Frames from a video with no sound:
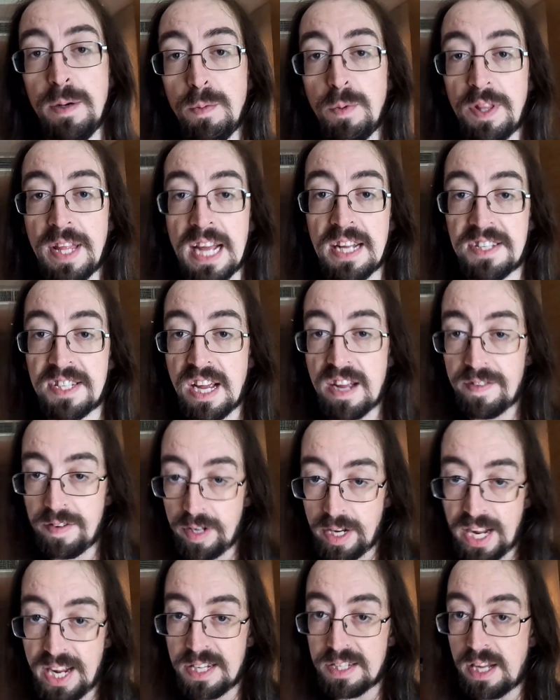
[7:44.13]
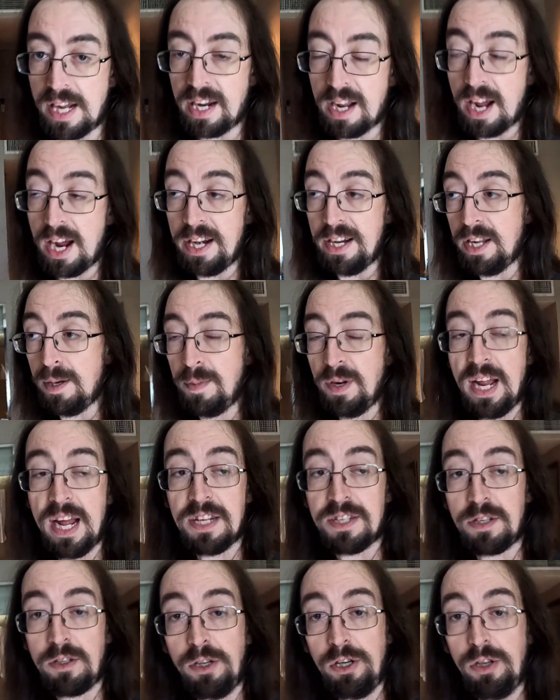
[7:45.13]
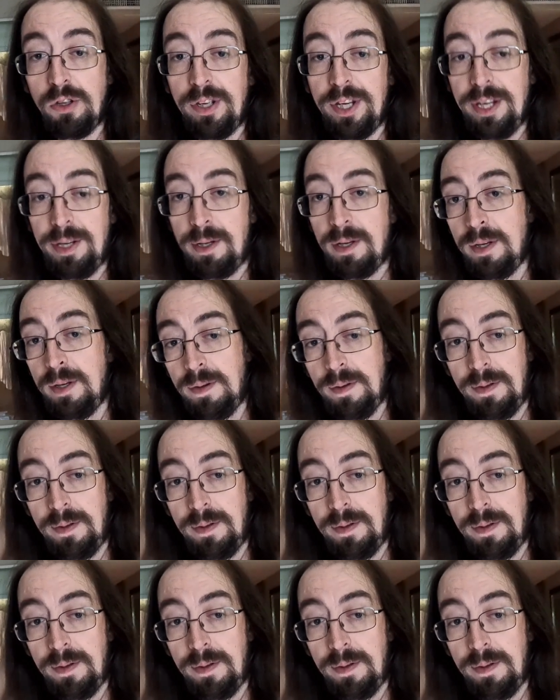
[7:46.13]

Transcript: in with that 7 days like I did, but that's clearly,